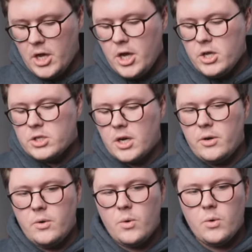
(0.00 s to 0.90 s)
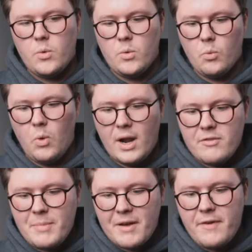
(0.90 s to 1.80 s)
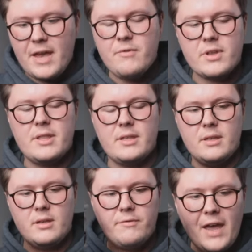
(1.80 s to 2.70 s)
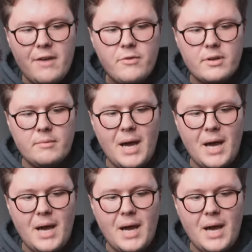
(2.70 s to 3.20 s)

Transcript: So one of my favorite